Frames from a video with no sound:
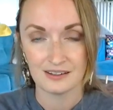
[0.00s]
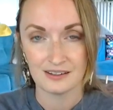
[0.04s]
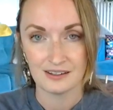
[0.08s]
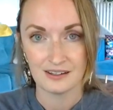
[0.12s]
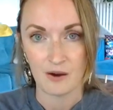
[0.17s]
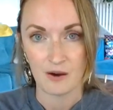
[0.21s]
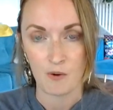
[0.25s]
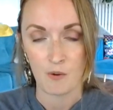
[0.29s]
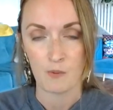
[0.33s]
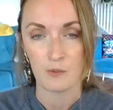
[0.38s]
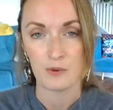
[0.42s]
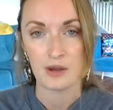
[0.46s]

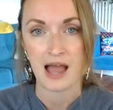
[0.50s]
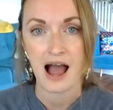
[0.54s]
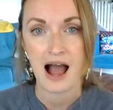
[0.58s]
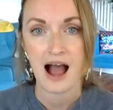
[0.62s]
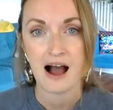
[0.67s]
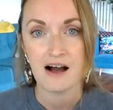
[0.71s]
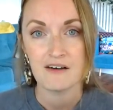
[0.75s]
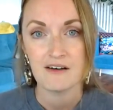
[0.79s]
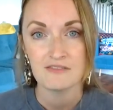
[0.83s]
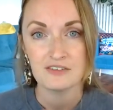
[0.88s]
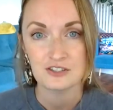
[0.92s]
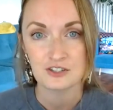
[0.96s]
When we
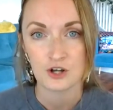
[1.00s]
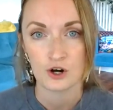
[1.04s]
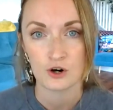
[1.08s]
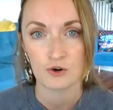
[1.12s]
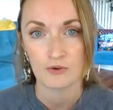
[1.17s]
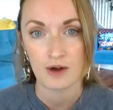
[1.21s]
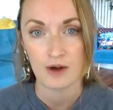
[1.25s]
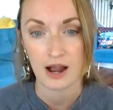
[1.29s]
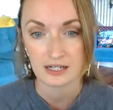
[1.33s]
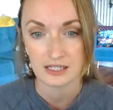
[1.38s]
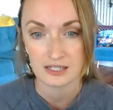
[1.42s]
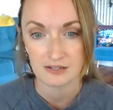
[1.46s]
have these
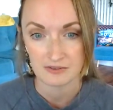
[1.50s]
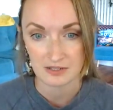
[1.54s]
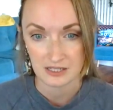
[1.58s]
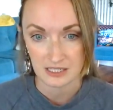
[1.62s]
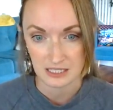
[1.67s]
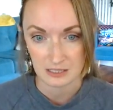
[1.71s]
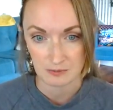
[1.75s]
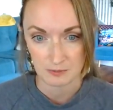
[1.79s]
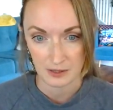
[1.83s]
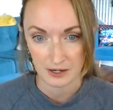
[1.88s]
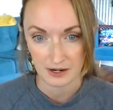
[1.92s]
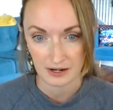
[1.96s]
corrective
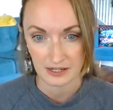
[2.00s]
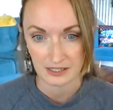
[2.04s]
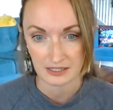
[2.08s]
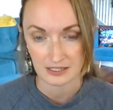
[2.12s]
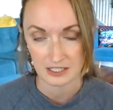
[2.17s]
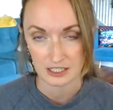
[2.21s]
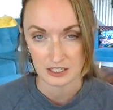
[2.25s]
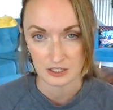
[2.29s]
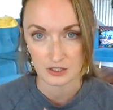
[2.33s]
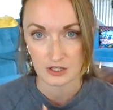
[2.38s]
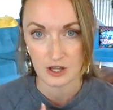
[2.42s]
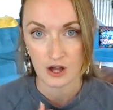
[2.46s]

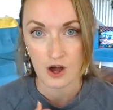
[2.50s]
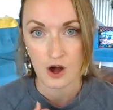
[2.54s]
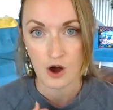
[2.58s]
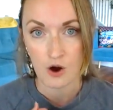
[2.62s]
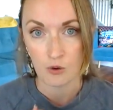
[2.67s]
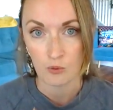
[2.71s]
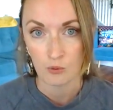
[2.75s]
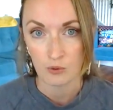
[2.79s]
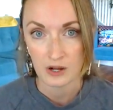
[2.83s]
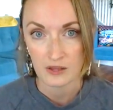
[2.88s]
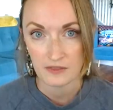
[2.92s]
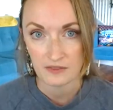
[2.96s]
experiences
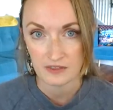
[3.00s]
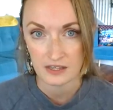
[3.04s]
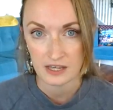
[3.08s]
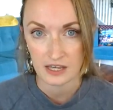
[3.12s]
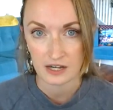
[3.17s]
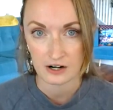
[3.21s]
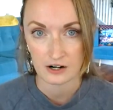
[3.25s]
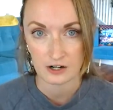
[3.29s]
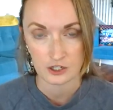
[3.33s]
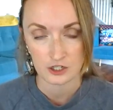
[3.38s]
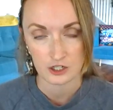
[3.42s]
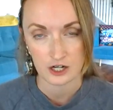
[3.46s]
with the
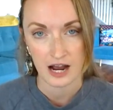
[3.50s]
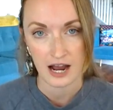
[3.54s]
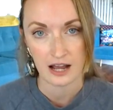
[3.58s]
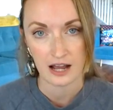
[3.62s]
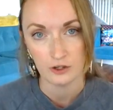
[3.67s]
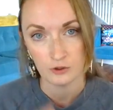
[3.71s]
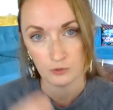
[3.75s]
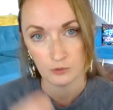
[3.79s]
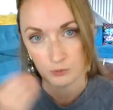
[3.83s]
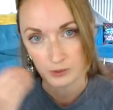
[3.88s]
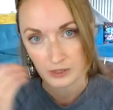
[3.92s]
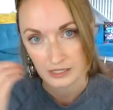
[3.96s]
inner
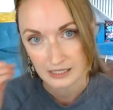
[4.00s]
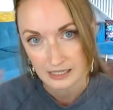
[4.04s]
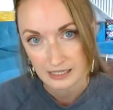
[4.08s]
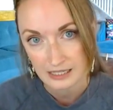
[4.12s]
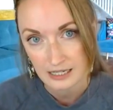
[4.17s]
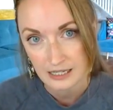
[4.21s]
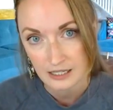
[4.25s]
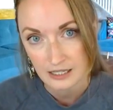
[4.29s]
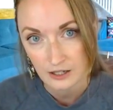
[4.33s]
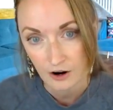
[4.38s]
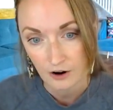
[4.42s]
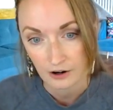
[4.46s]
child, we
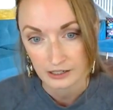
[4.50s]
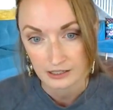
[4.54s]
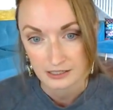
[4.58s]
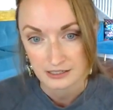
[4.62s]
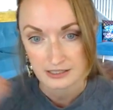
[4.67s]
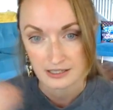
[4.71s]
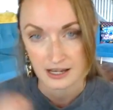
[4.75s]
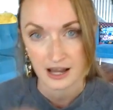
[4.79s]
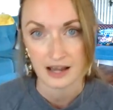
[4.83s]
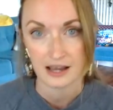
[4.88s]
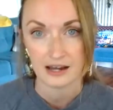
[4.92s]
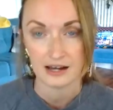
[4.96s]
heal our
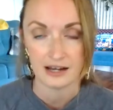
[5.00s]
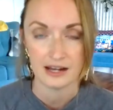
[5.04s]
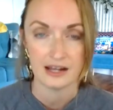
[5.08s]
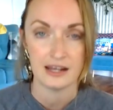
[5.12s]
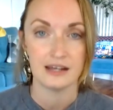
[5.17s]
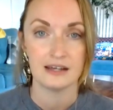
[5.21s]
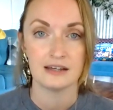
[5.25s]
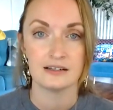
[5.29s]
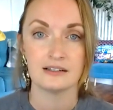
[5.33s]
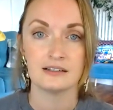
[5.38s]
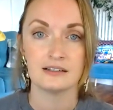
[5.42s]
anxiety.